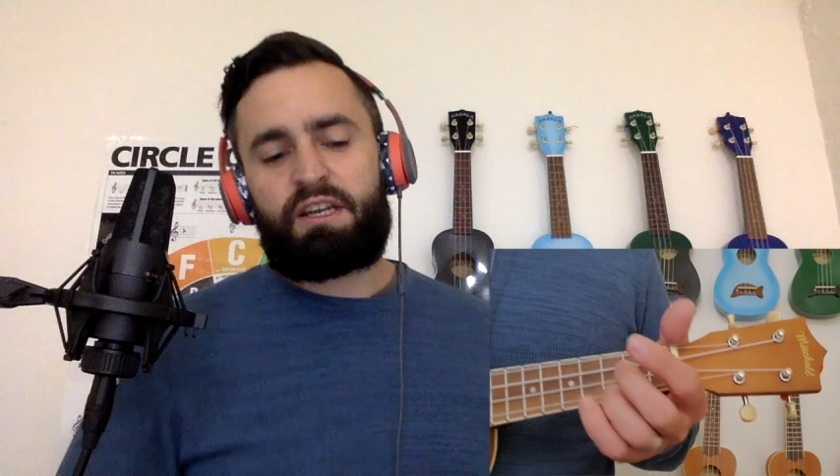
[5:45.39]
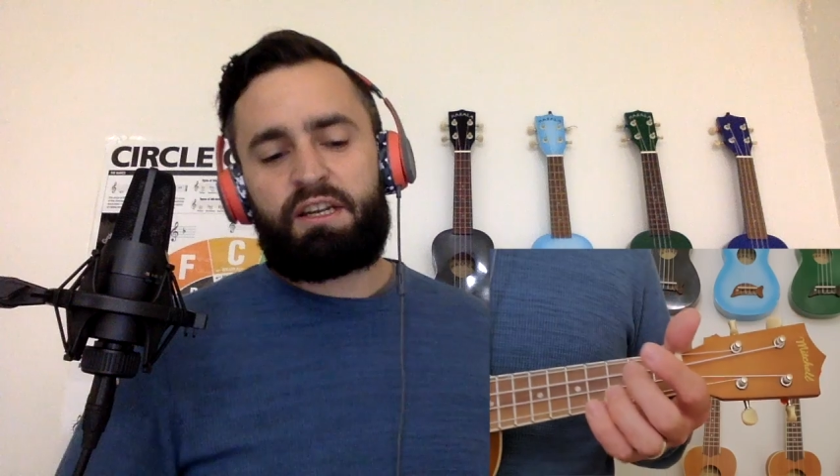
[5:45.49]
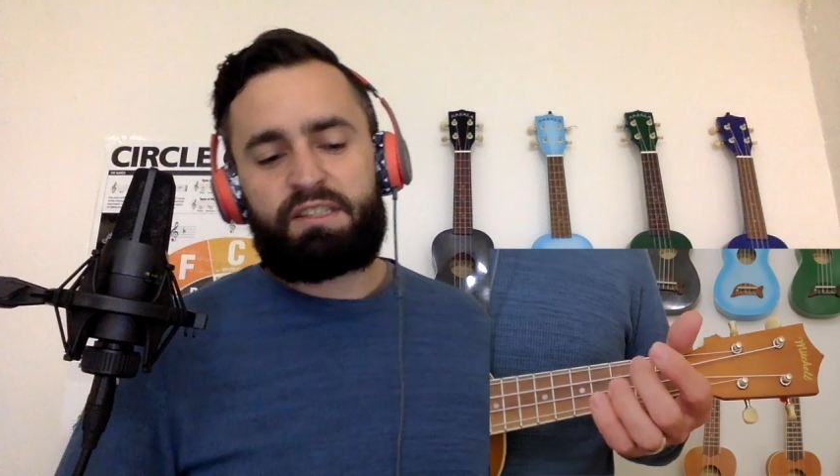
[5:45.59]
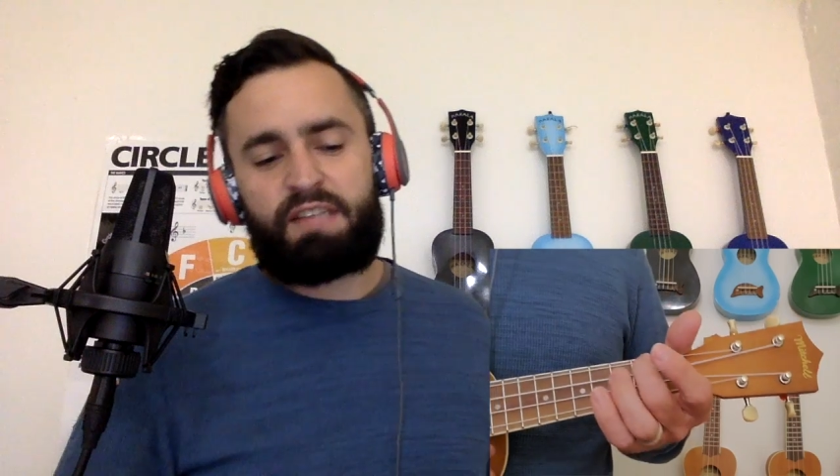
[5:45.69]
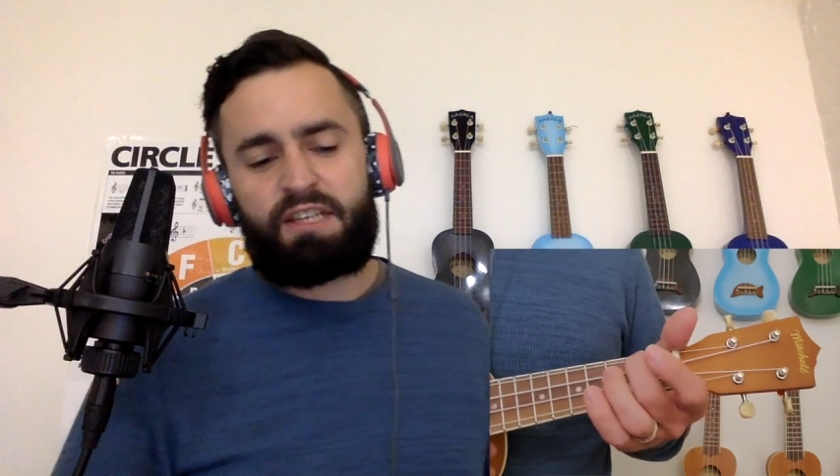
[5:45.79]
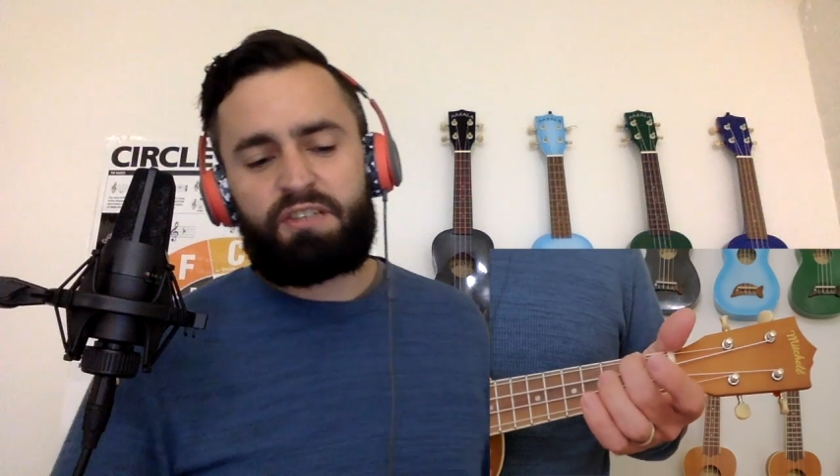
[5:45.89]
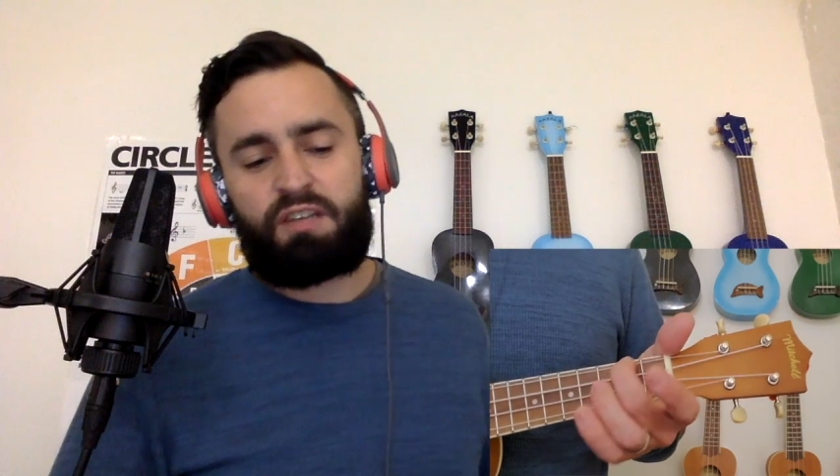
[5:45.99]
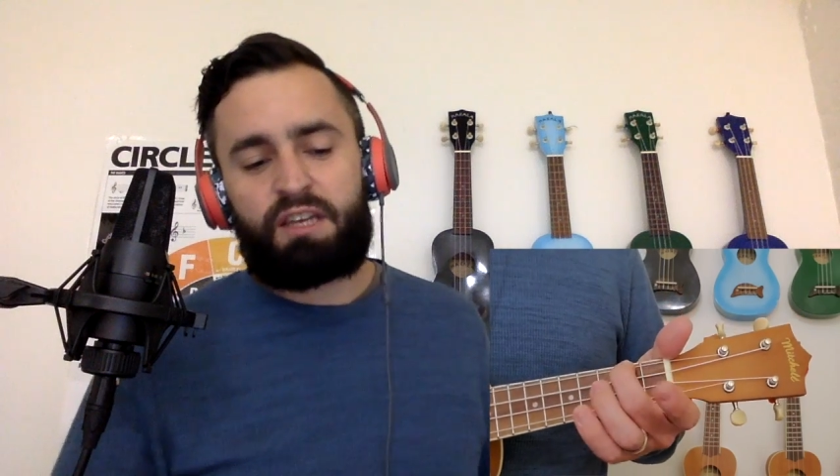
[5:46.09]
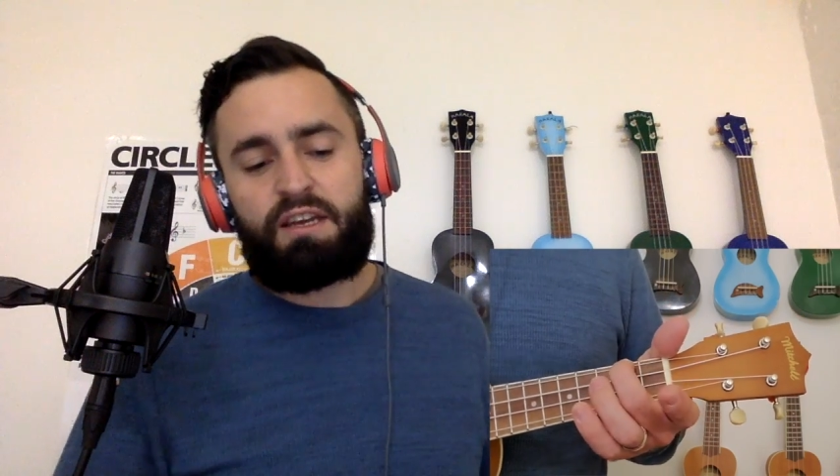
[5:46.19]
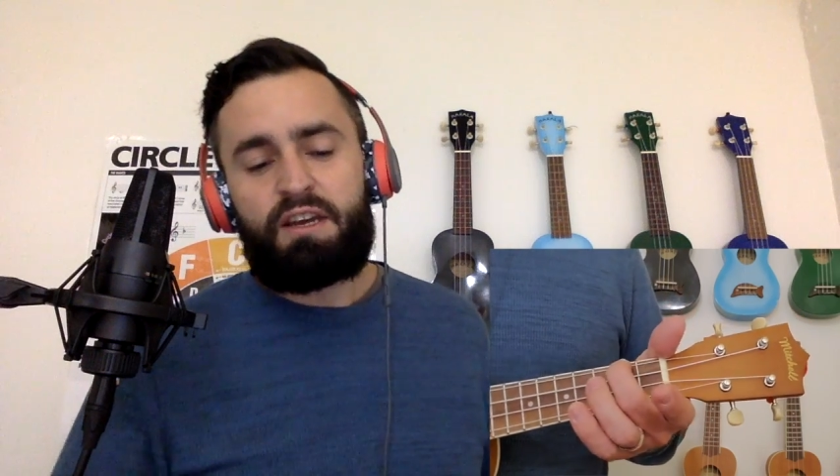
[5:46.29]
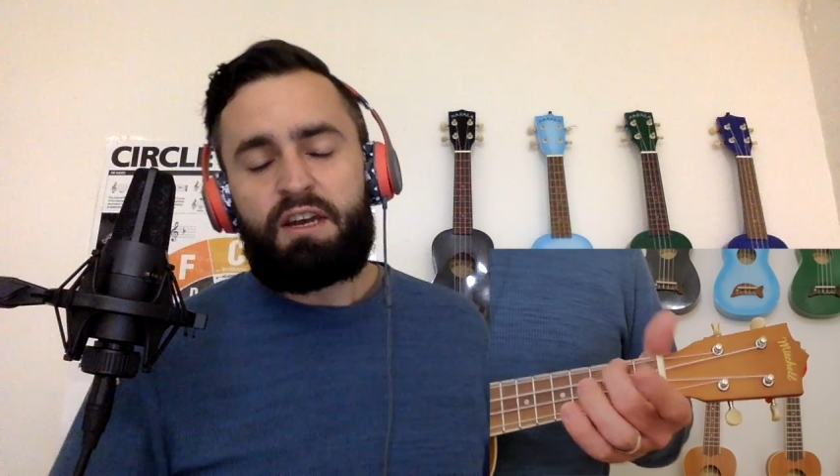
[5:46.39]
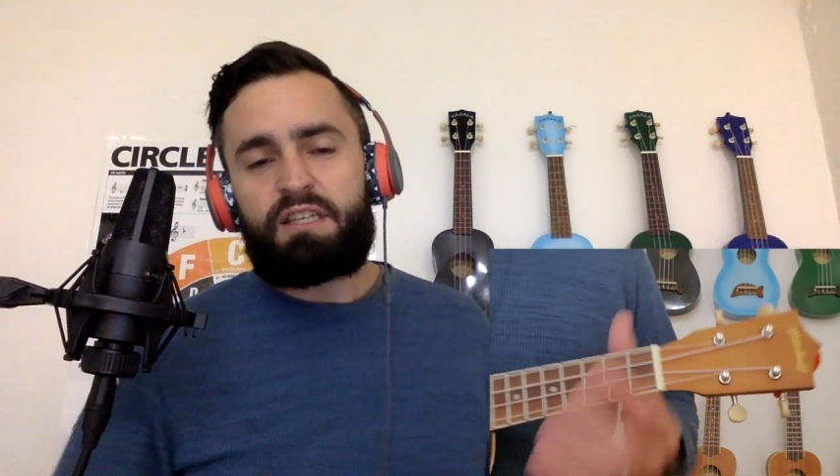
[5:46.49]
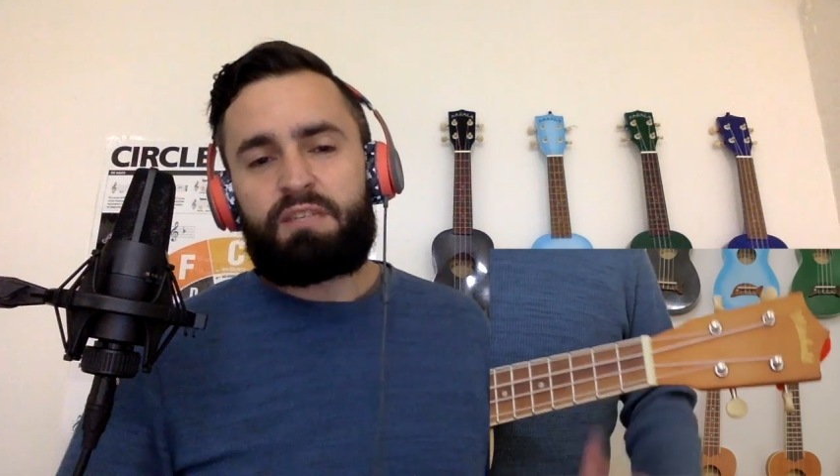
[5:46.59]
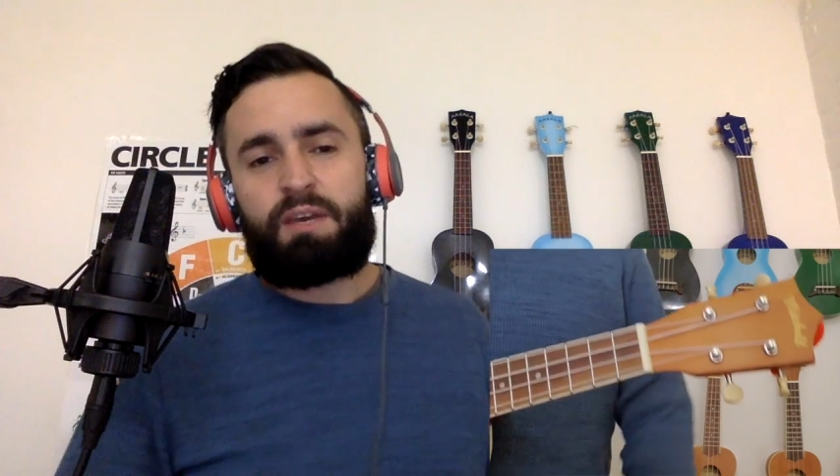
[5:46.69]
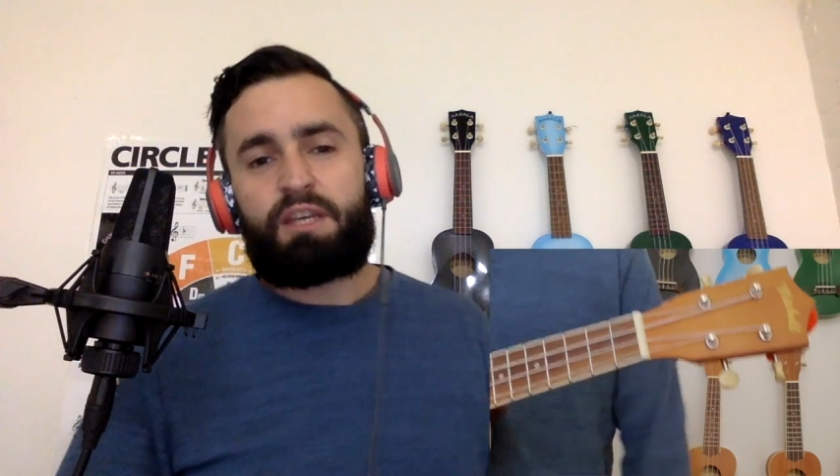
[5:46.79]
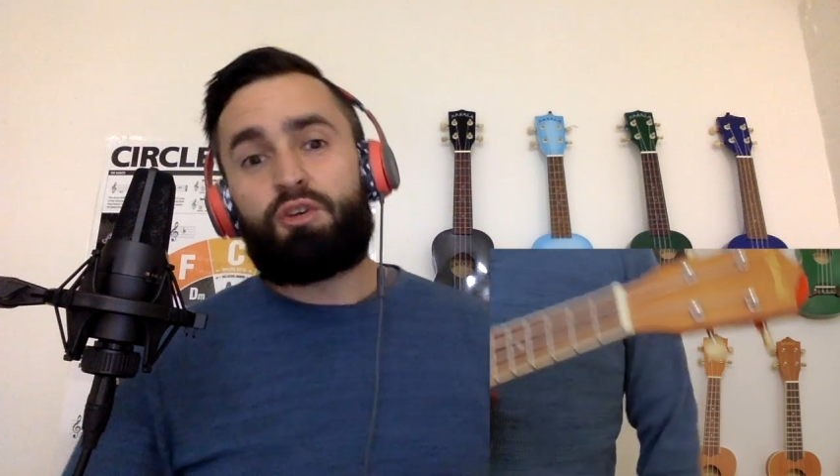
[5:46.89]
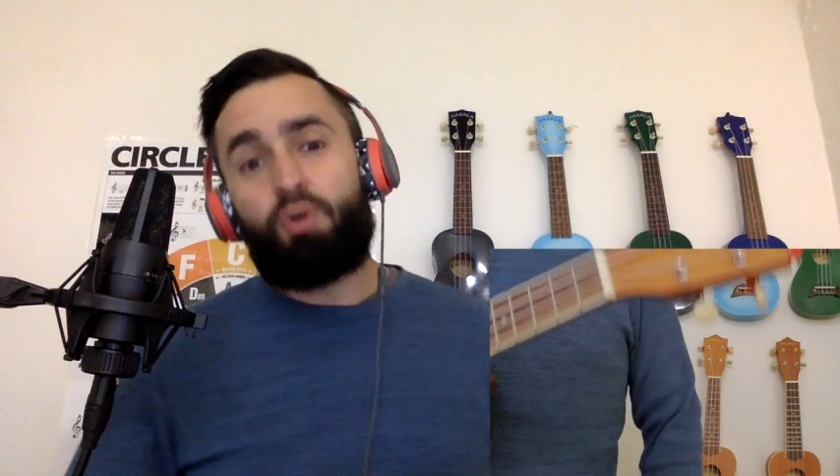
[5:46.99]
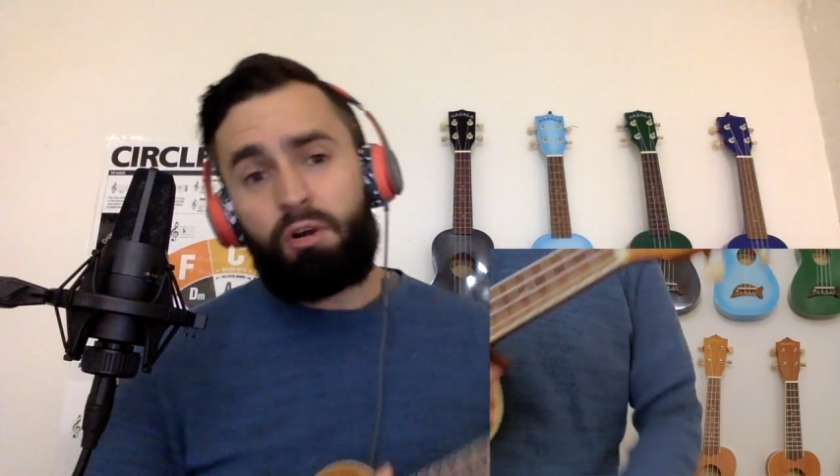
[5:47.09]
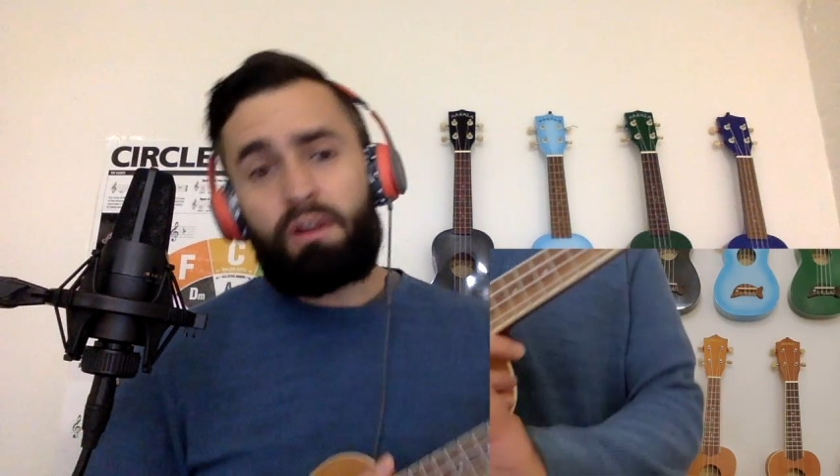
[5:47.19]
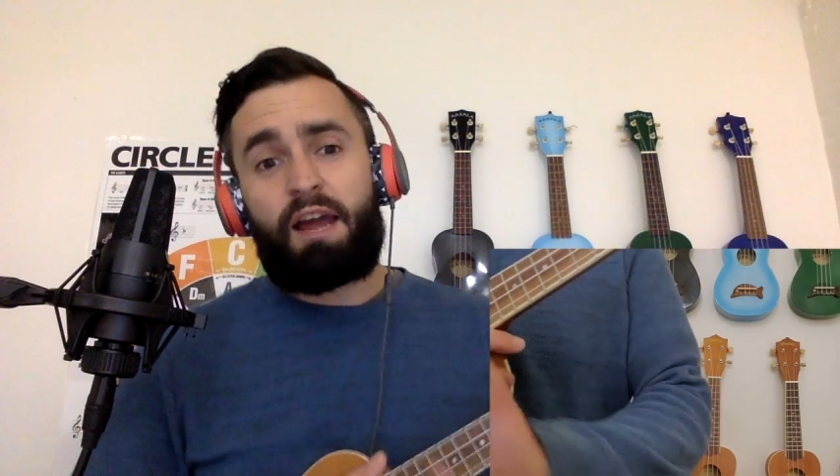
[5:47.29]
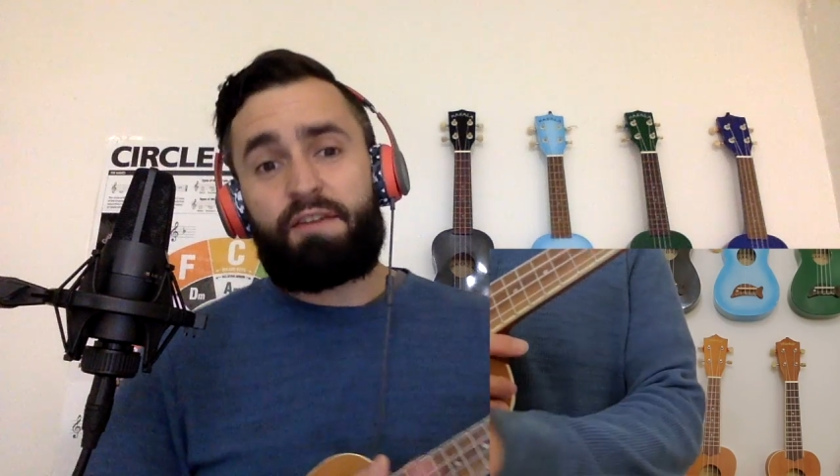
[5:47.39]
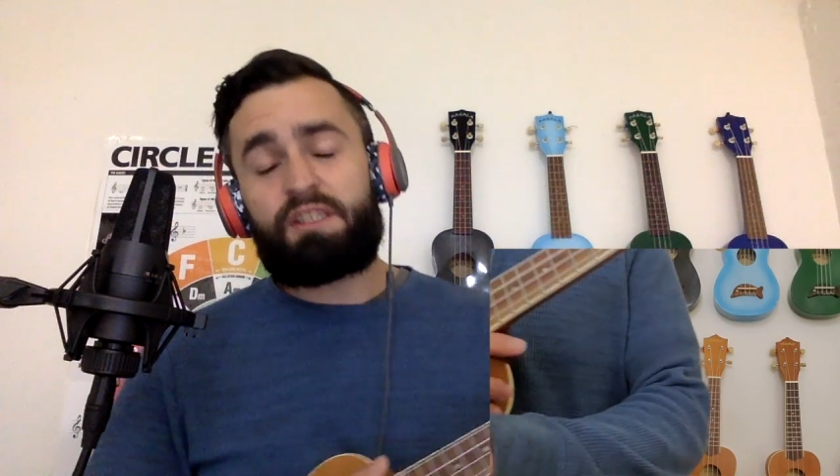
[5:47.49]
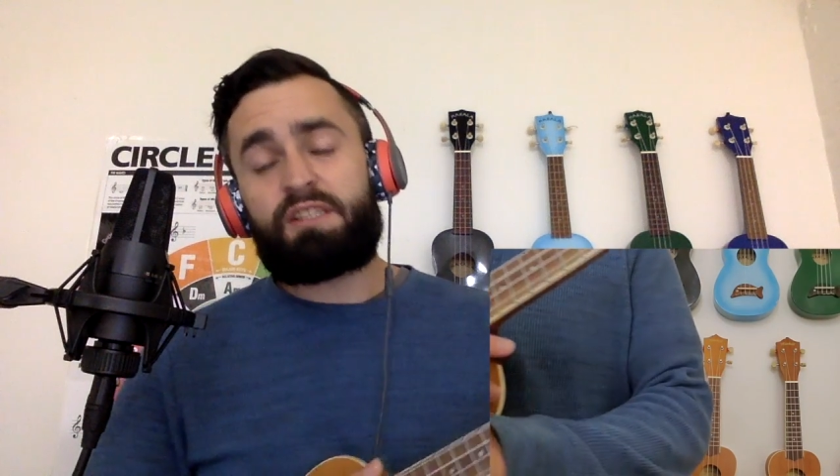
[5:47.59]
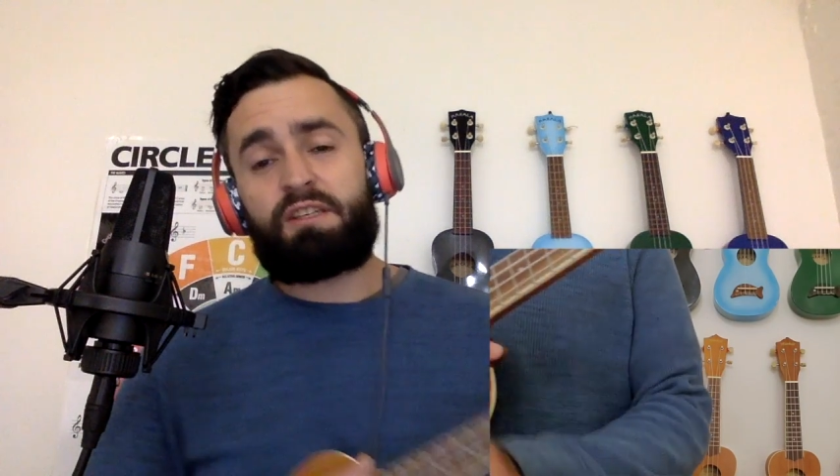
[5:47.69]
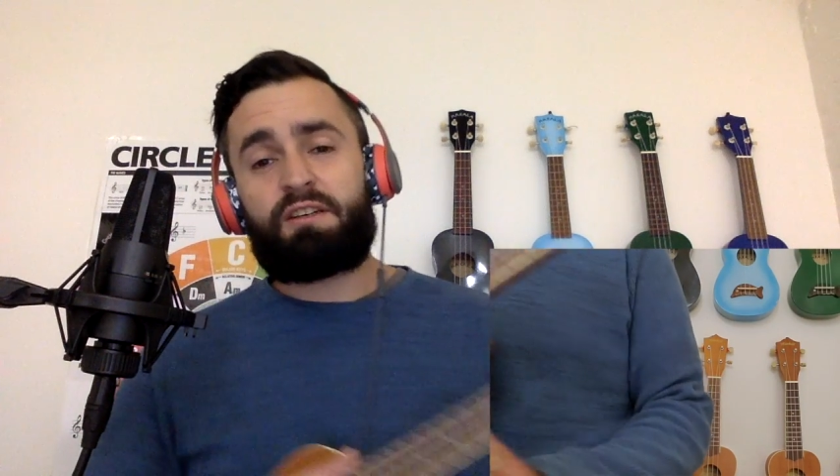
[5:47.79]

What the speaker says: And essentially, to make your lives easier,